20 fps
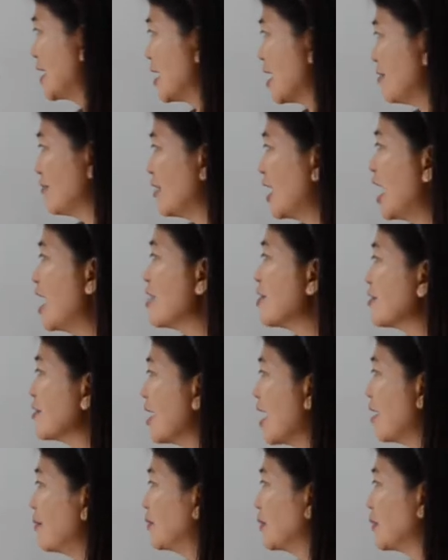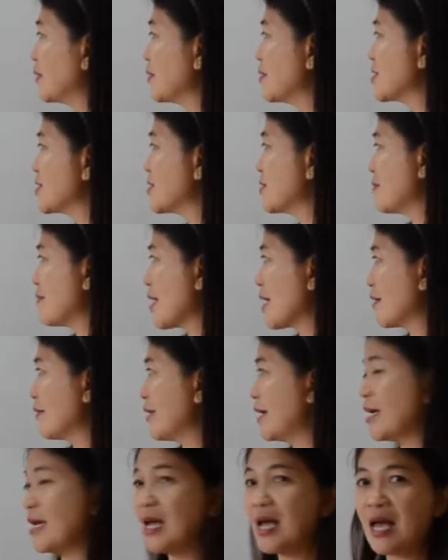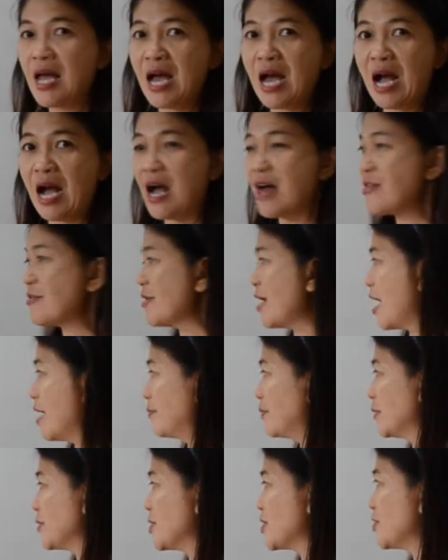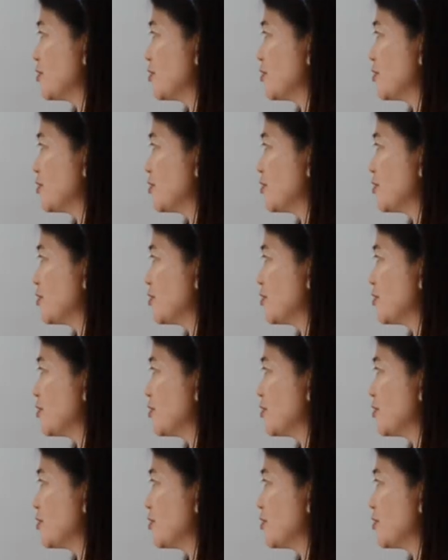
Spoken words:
gave other apples to Mary, other apples